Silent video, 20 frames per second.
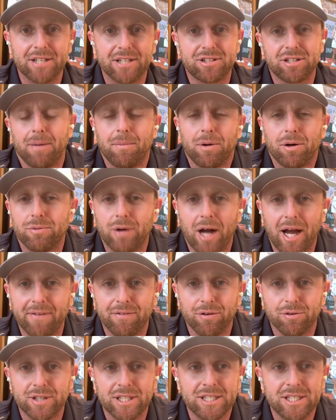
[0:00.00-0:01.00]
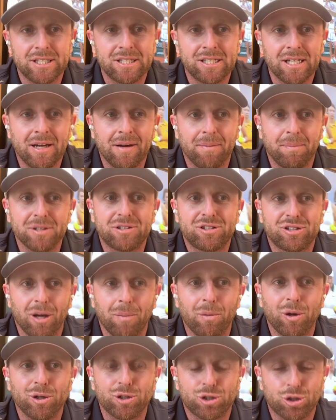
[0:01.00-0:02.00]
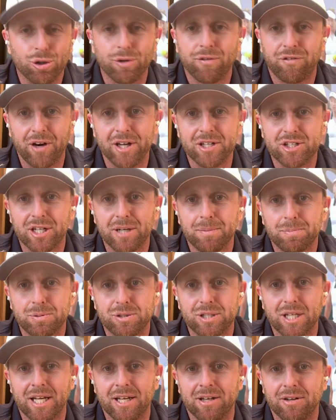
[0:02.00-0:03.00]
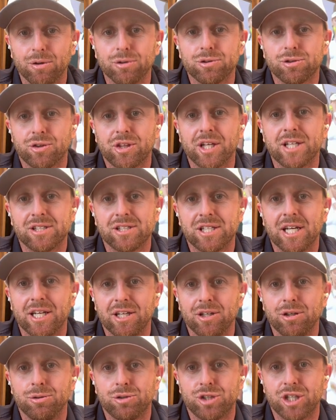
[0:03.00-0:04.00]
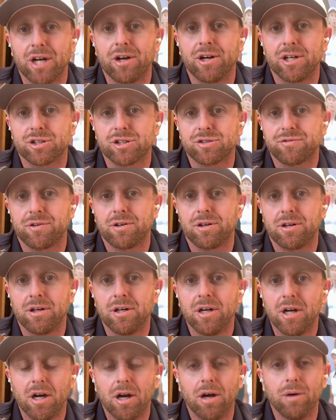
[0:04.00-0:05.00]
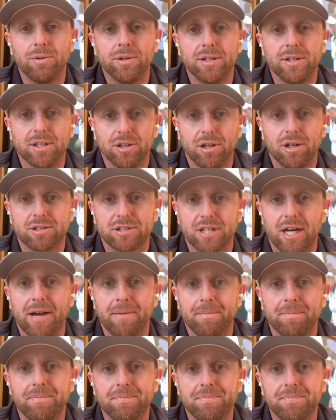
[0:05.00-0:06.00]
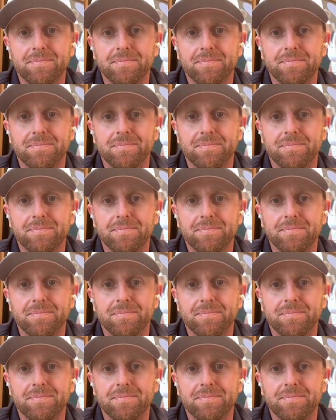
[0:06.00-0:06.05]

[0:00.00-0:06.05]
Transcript: Some are rivalries, but some are true friendships, and those are things that you cherish for a really long time.